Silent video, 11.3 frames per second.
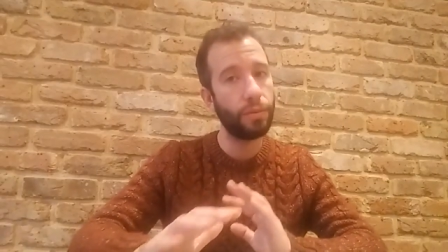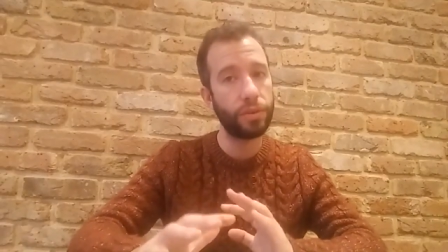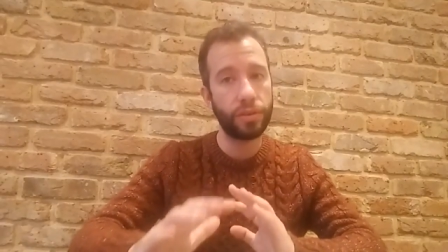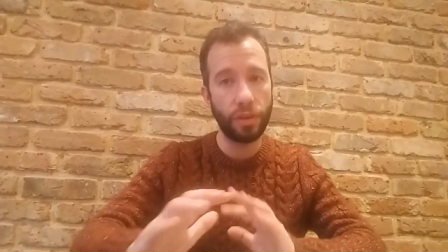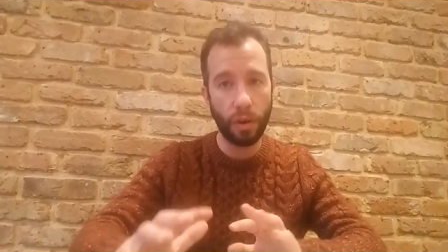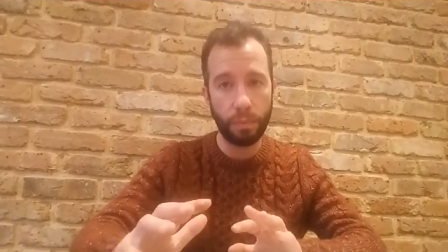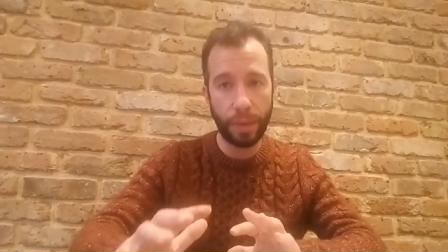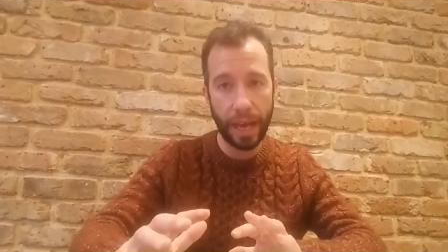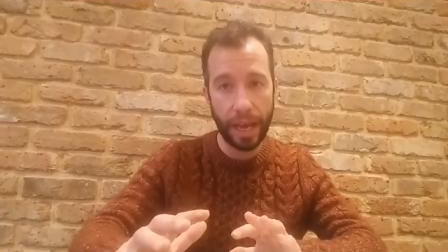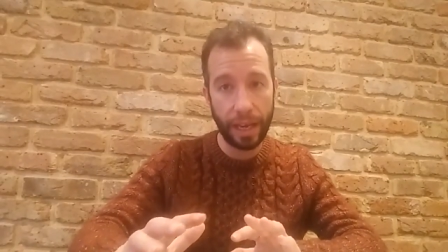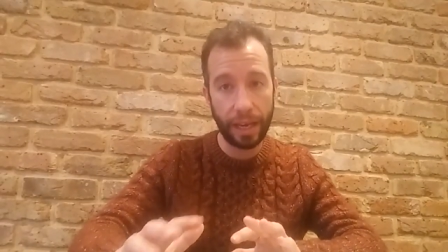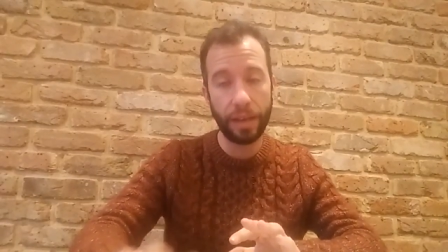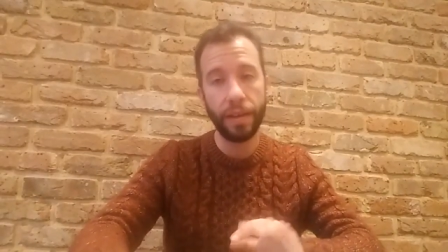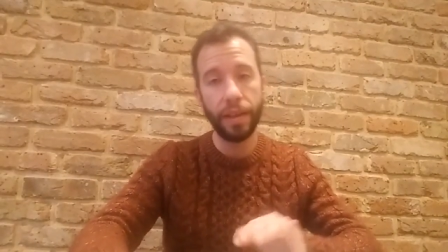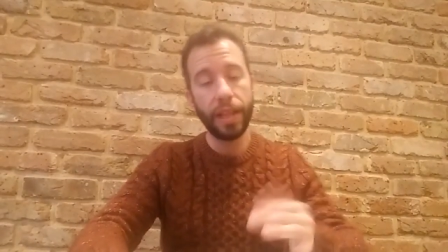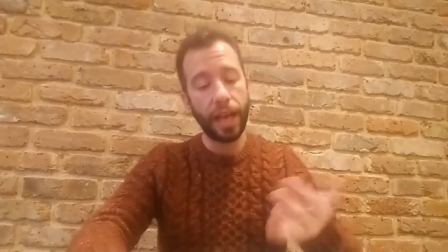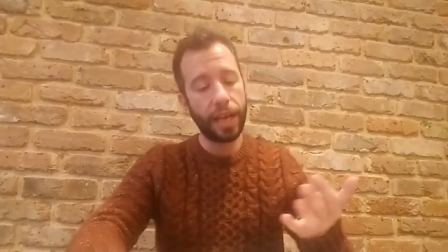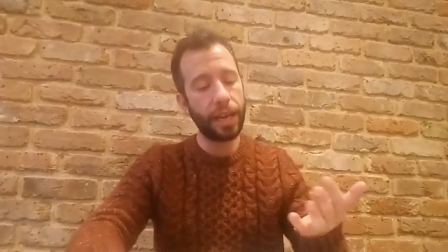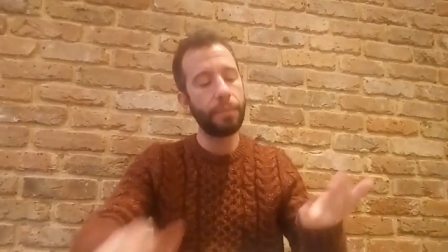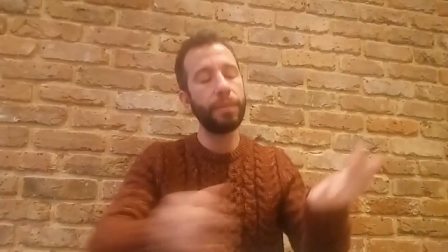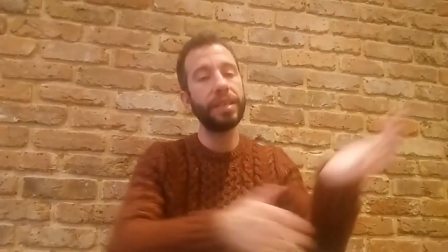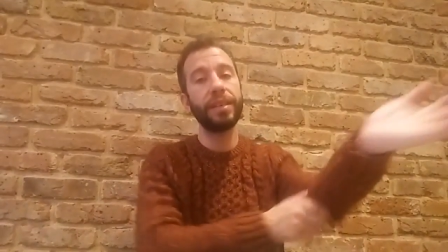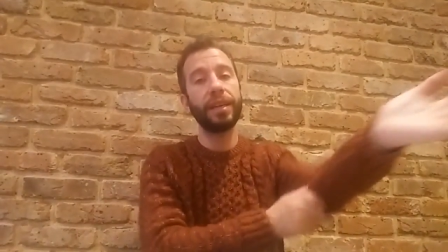there was no pain. And
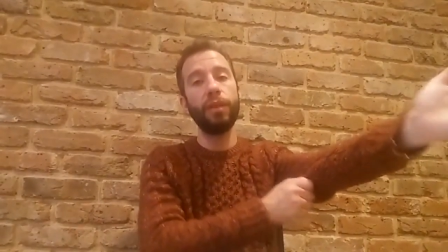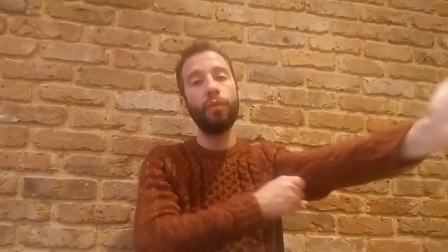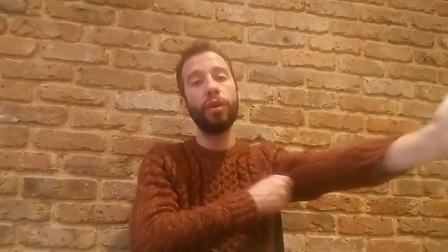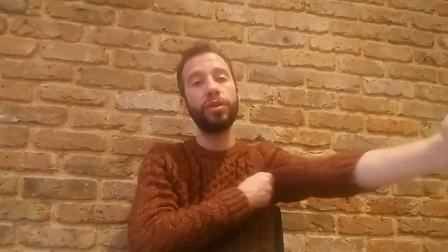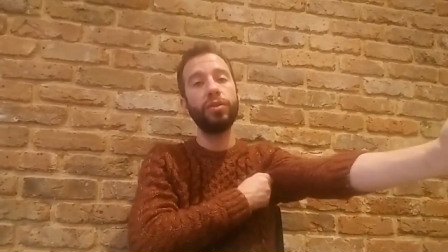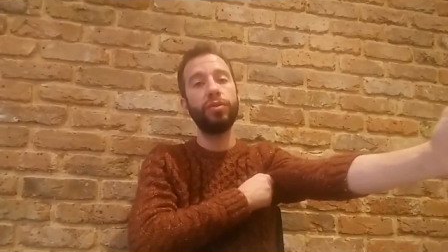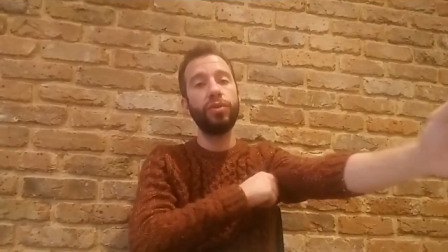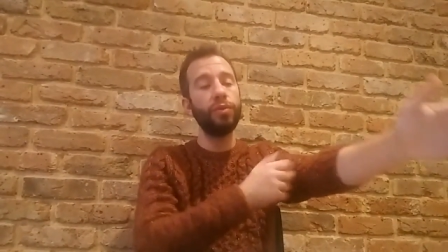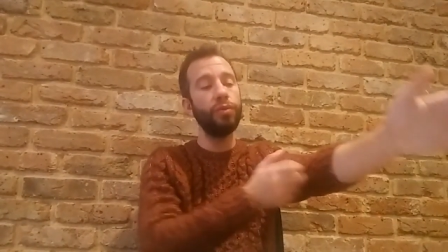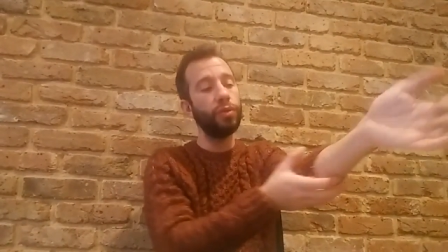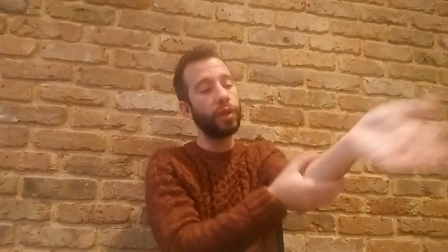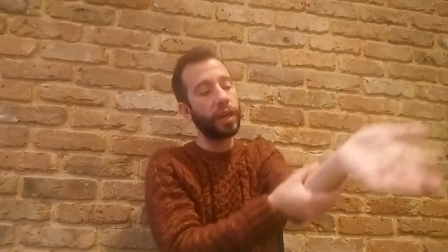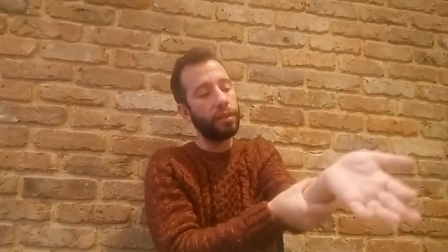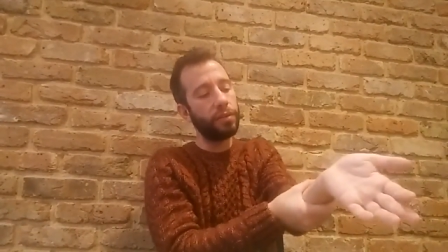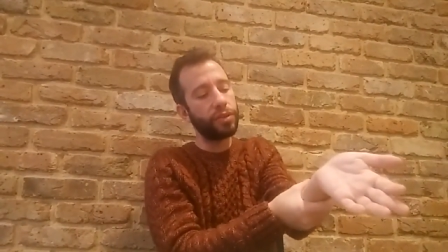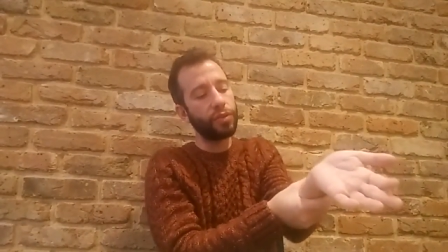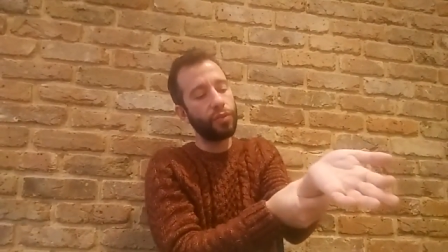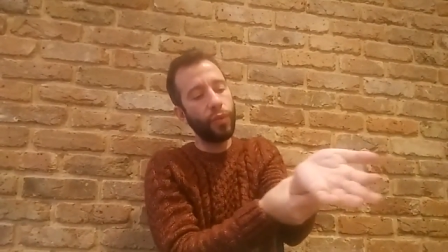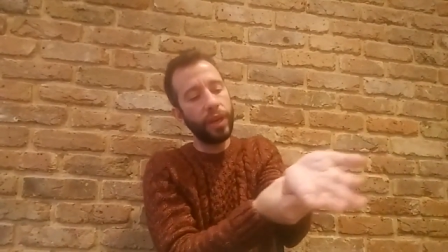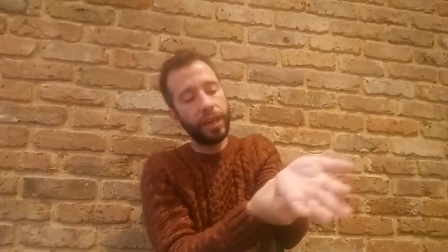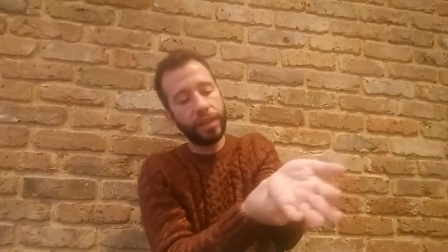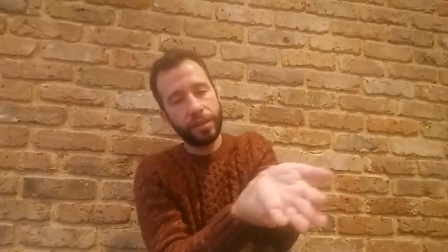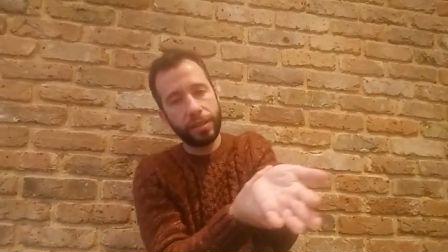then basically, what do you do? You kind of
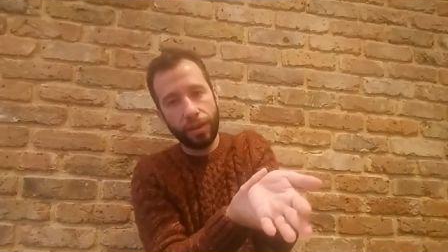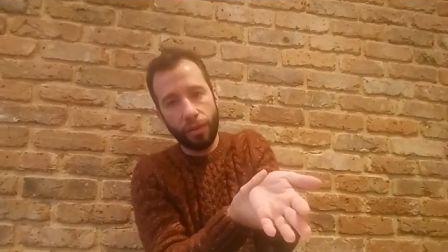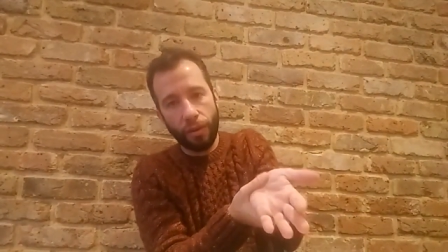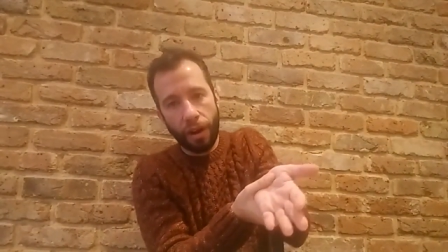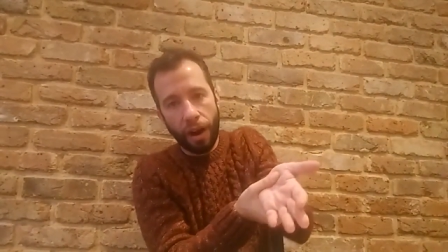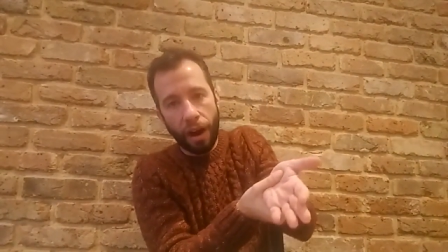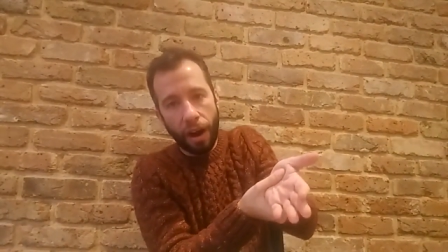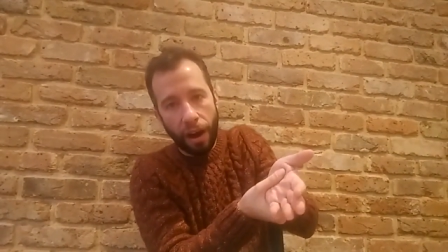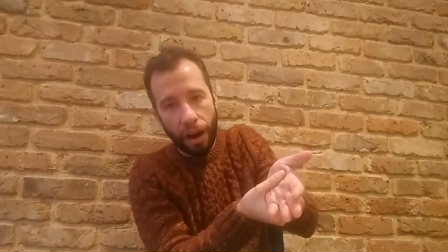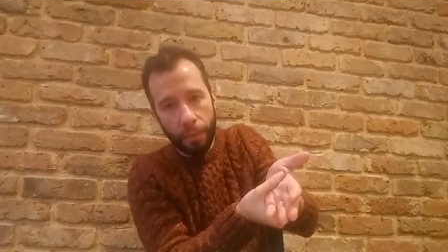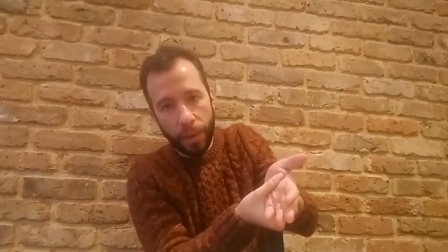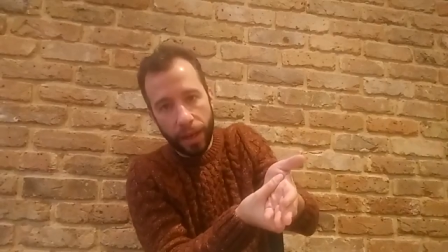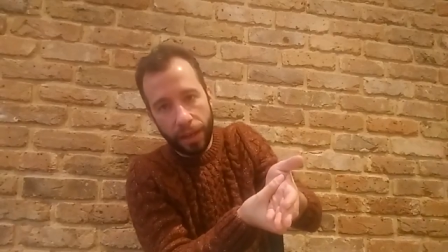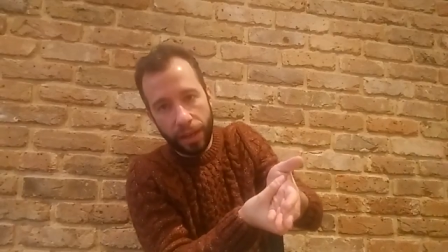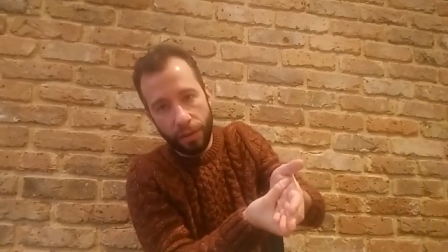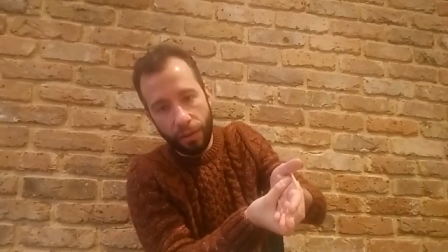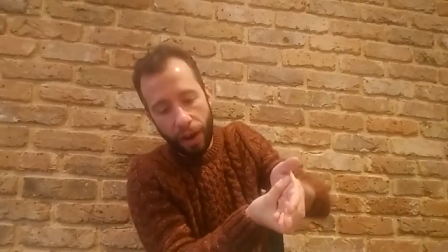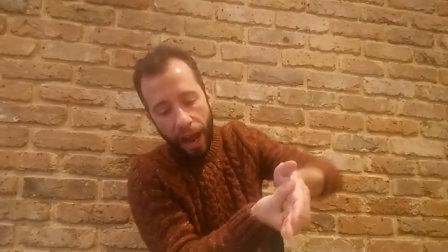squeeze your arm and your